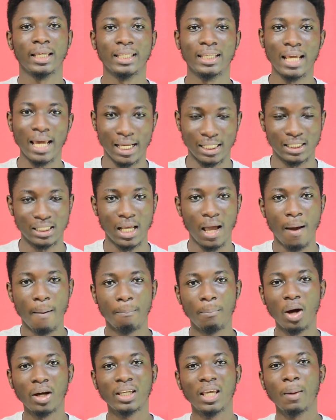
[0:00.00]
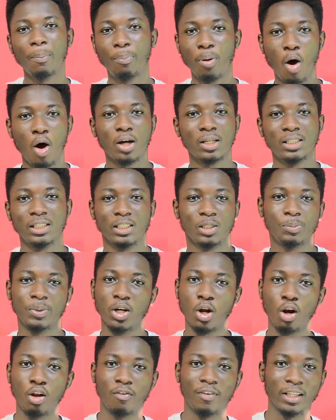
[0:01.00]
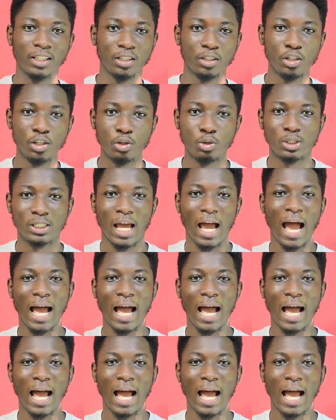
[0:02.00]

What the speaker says: Yes, monkeypox has been all over the news,